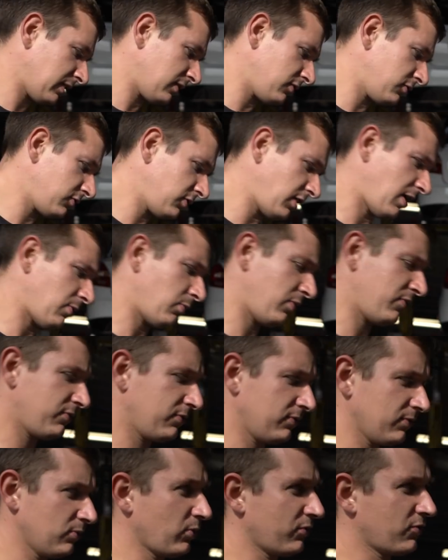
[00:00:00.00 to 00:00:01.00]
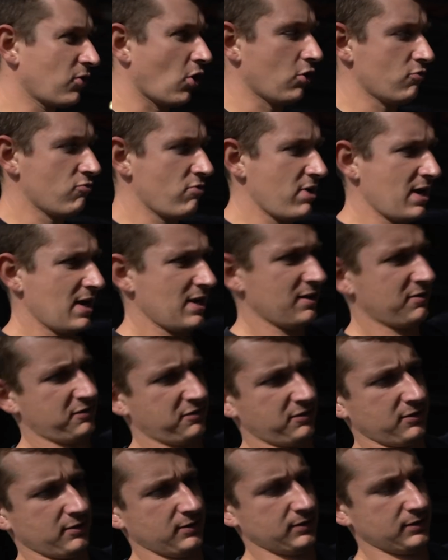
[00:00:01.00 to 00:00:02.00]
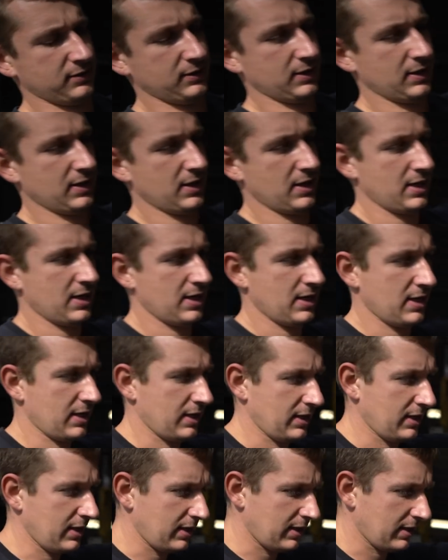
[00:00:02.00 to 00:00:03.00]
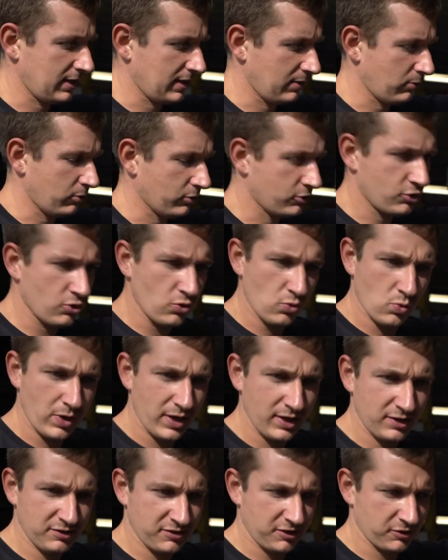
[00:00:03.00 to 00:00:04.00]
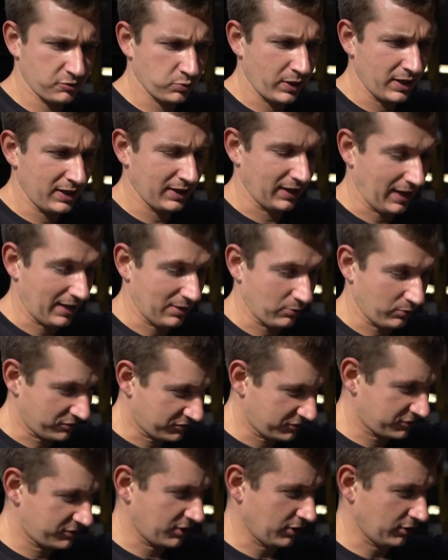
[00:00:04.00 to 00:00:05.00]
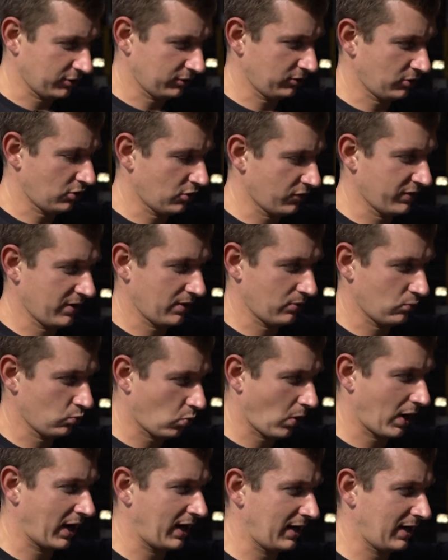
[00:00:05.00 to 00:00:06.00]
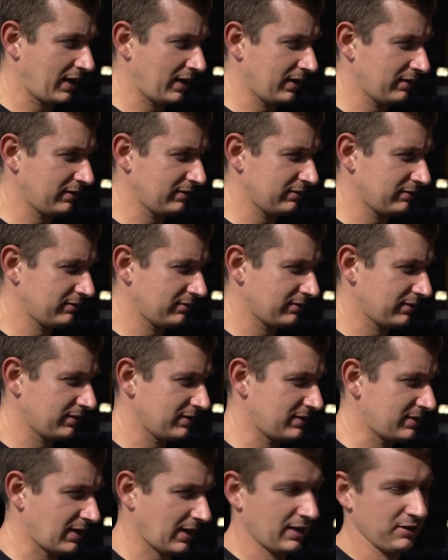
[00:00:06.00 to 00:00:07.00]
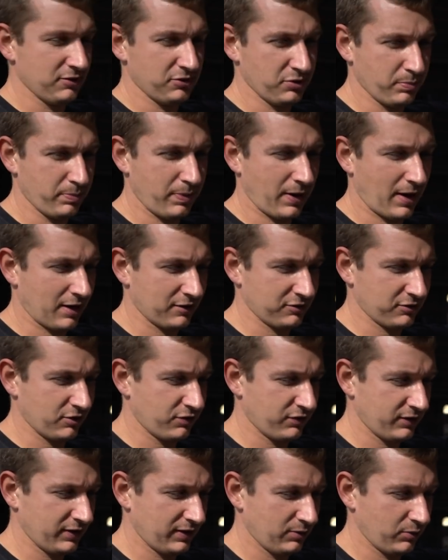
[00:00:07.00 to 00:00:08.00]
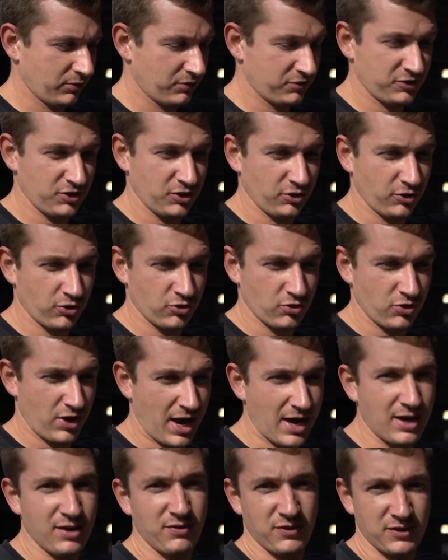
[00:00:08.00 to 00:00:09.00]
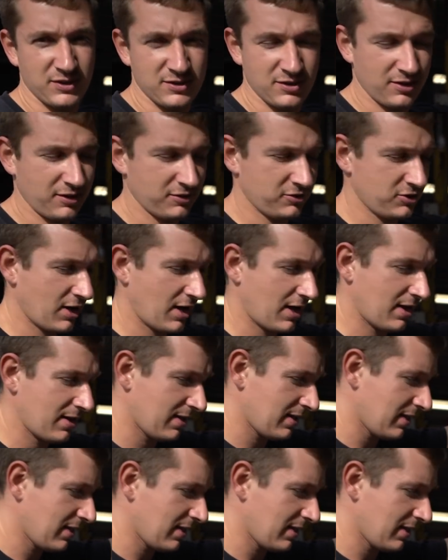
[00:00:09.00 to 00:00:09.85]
So yeah, we've got a race. It was 2 weeks this weekend, and we've still, other than weighing it, taking some parts off it, we've still not done anything to this yet.